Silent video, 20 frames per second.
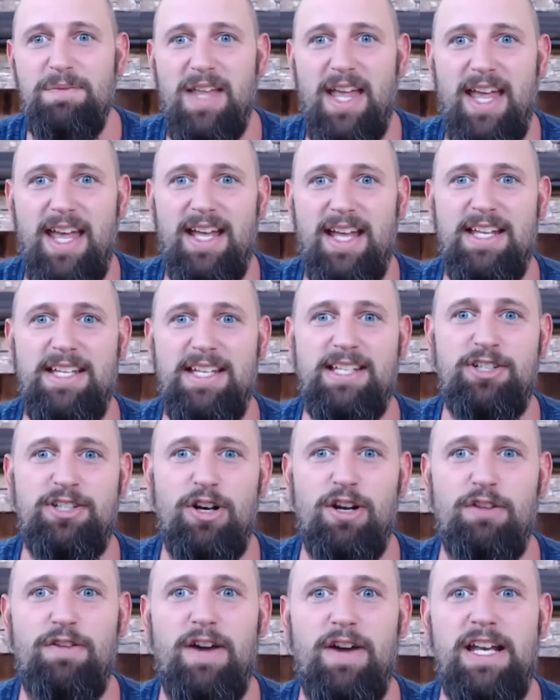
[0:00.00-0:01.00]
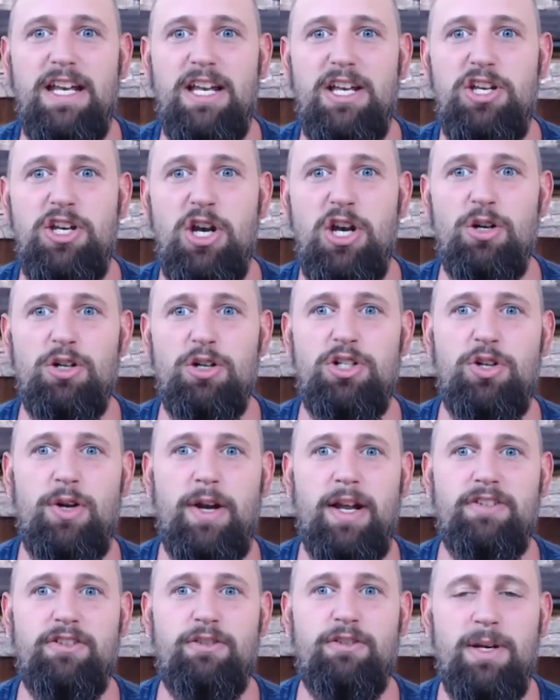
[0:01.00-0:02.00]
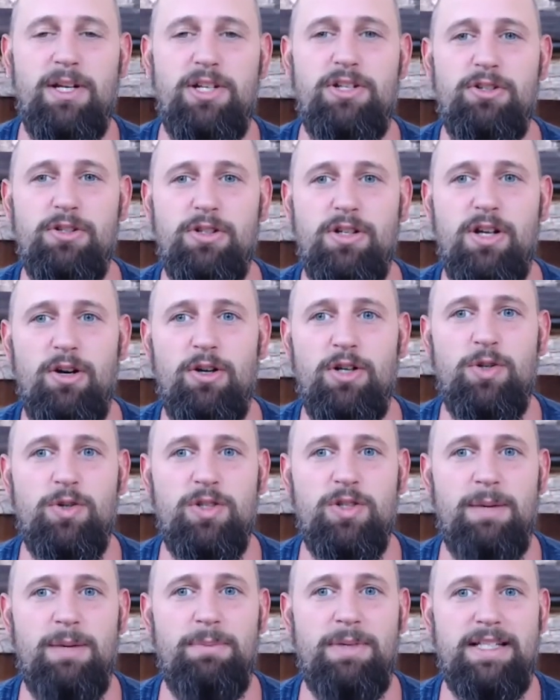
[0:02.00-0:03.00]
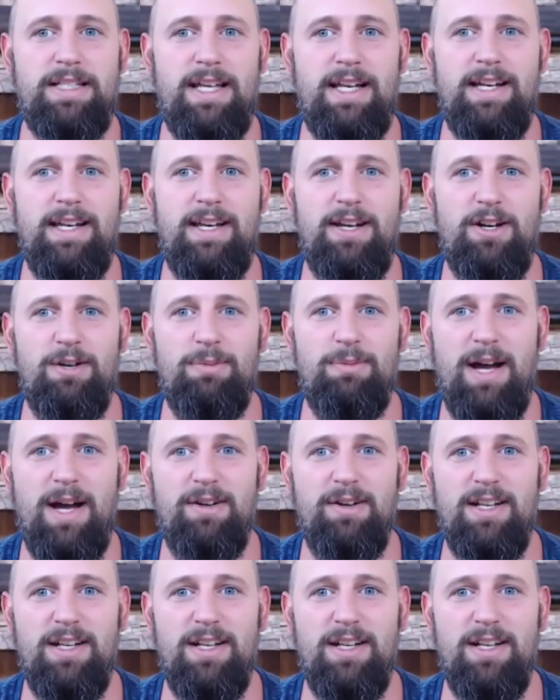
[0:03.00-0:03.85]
And he's a certified neurotransformational coach, which I'm excited to hear about.